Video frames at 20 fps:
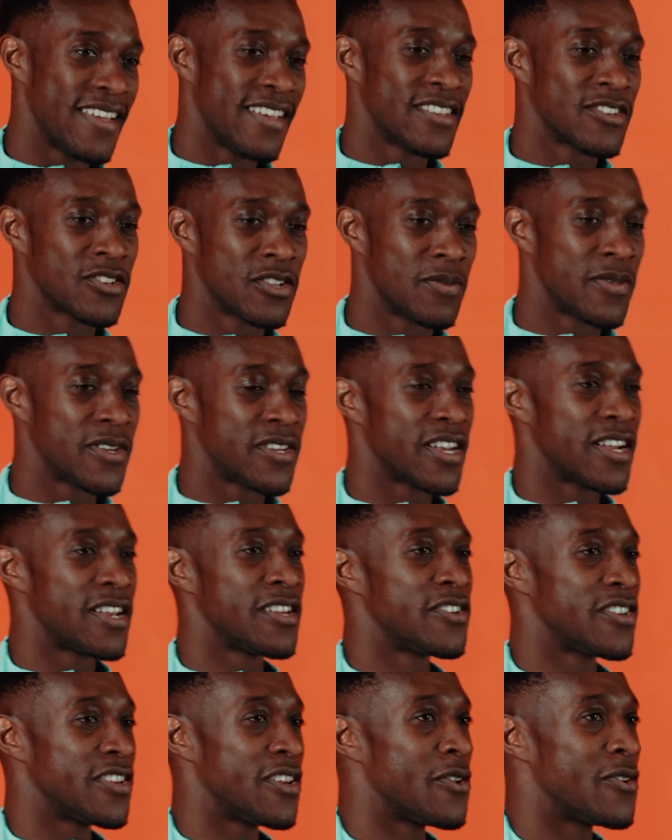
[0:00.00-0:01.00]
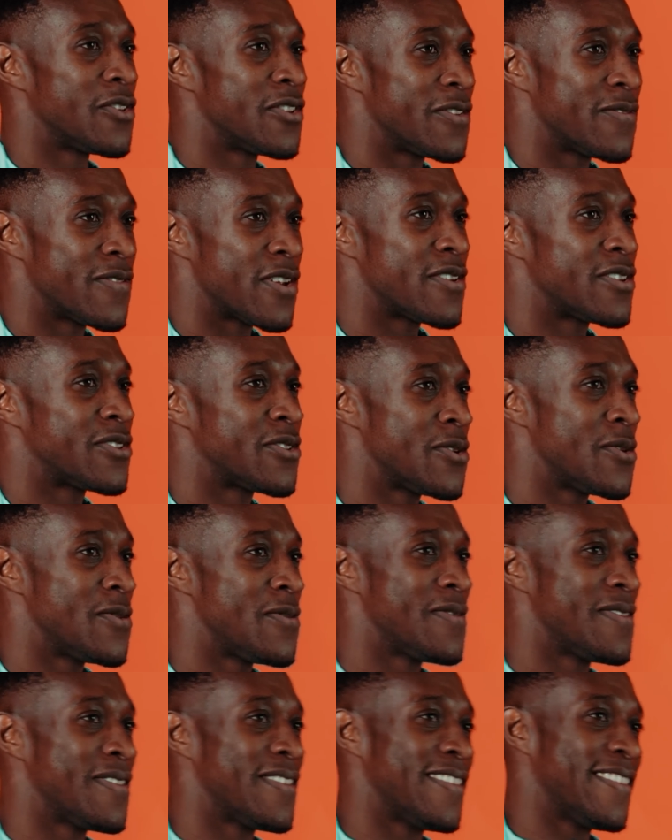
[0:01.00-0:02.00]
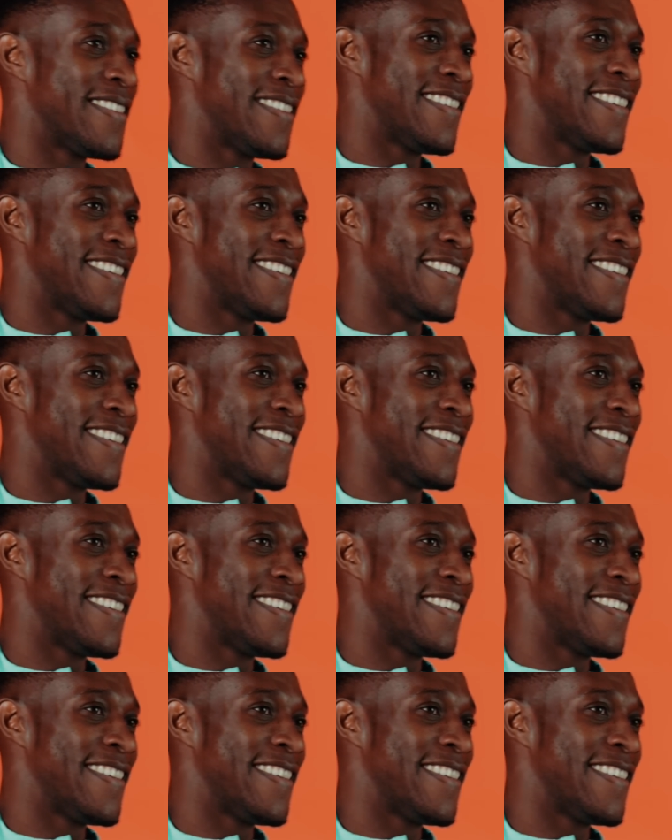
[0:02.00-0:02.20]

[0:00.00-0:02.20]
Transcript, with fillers: it's going to be challenging London very soon. You've